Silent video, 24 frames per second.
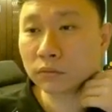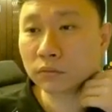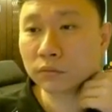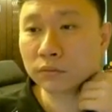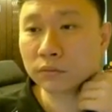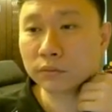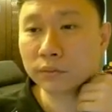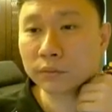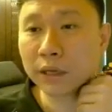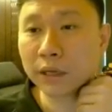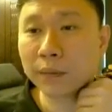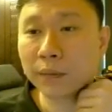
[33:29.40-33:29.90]

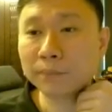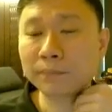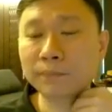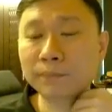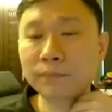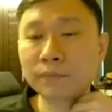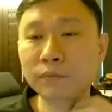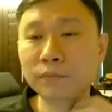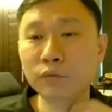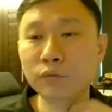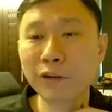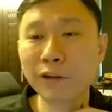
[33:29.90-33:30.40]
yeah,
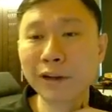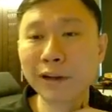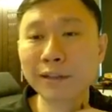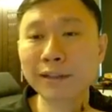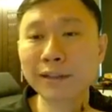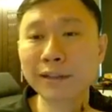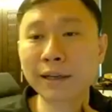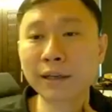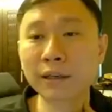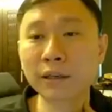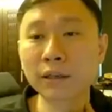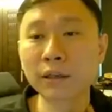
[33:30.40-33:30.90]
we are
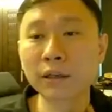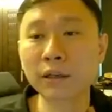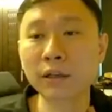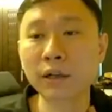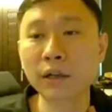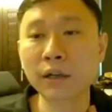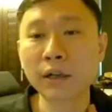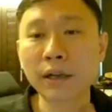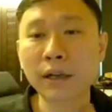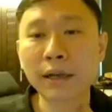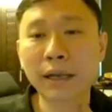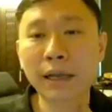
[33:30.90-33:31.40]
done.
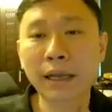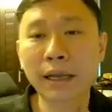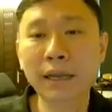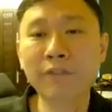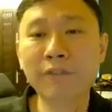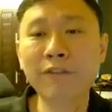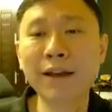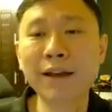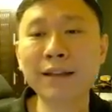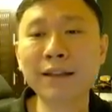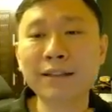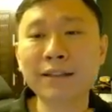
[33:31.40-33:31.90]

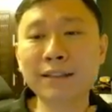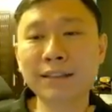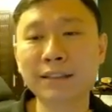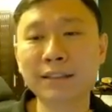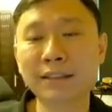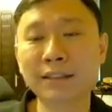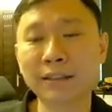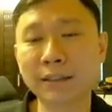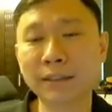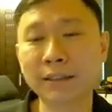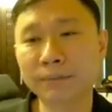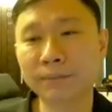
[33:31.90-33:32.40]

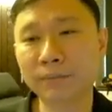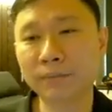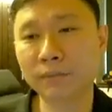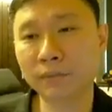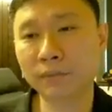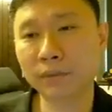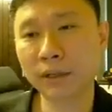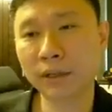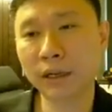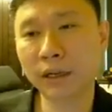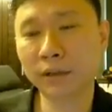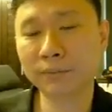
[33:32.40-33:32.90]
Events.
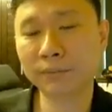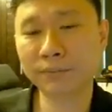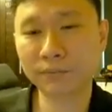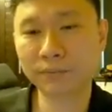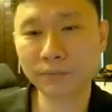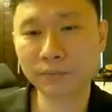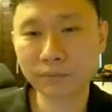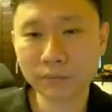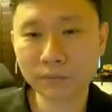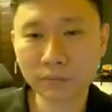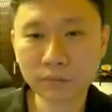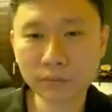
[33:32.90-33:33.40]
Now,
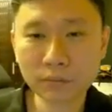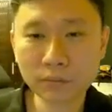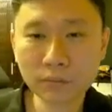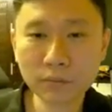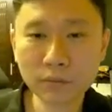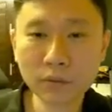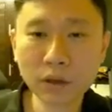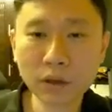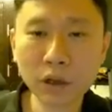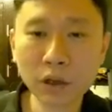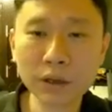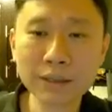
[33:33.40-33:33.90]

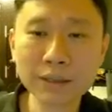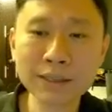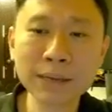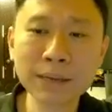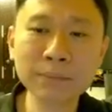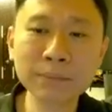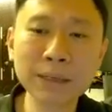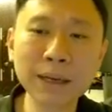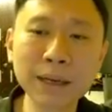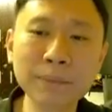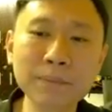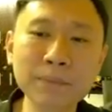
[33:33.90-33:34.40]

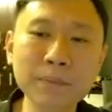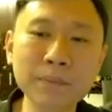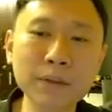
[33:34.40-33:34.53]
sometimes